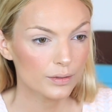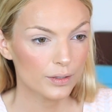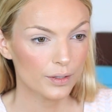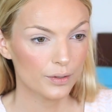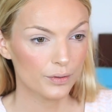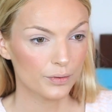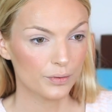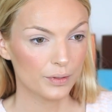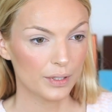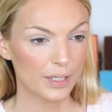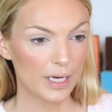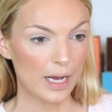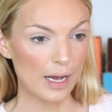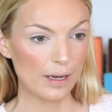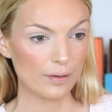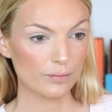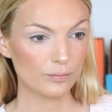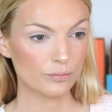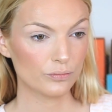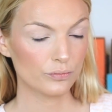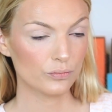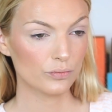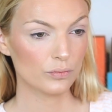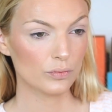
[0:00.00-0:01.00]
Oh yeah,
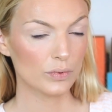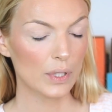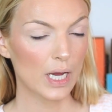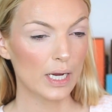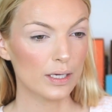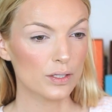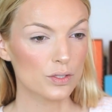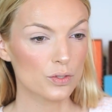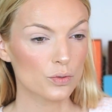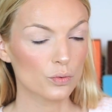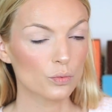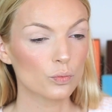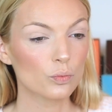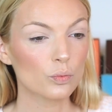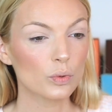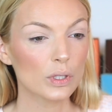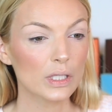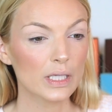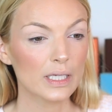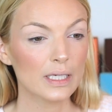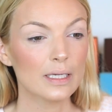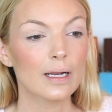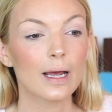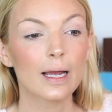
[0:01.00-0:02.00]
that is a
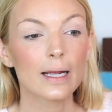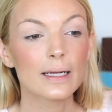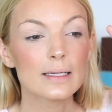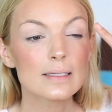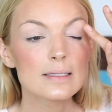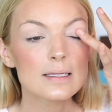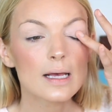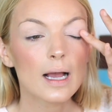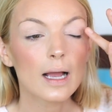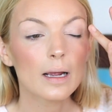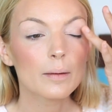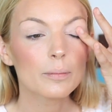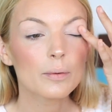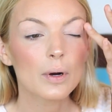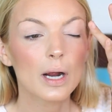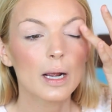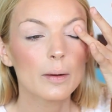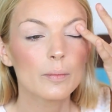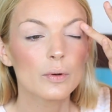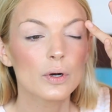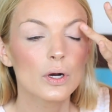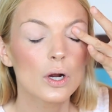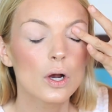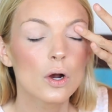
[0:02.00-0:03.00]
really nice eye
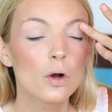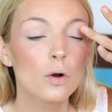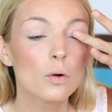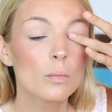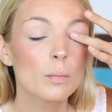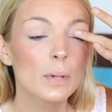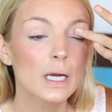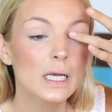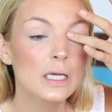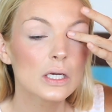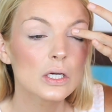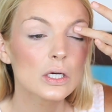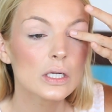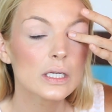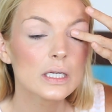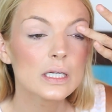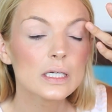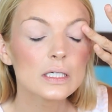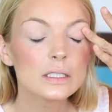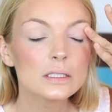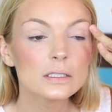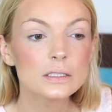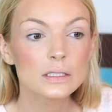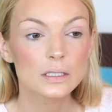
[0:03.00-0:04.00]
primer. Oh my
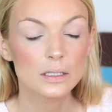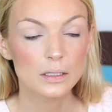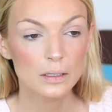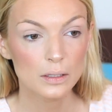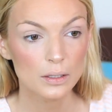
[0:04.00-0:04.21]
goodness.